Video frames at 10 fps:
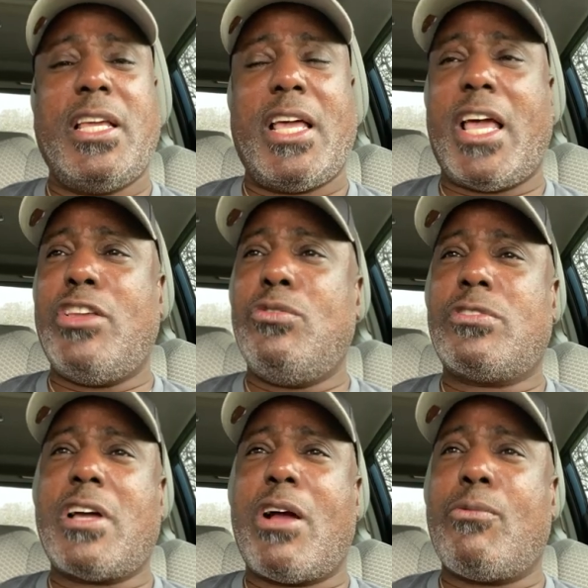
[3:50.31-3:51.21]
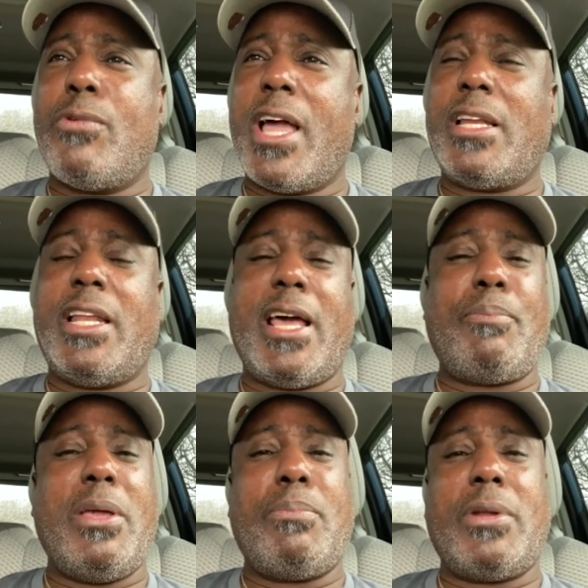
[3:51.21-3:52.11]
and you start railing at
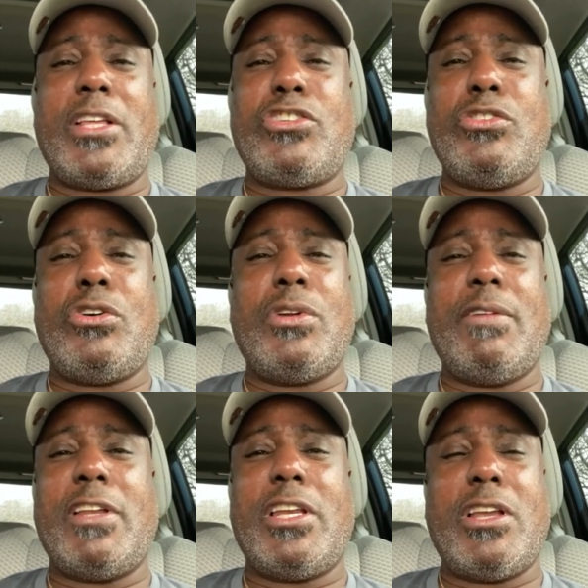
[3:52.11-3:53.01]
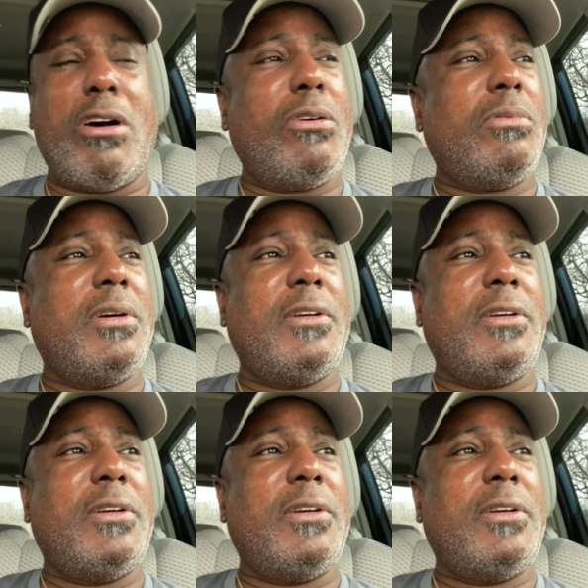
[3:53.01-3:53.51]
people that you don't even know.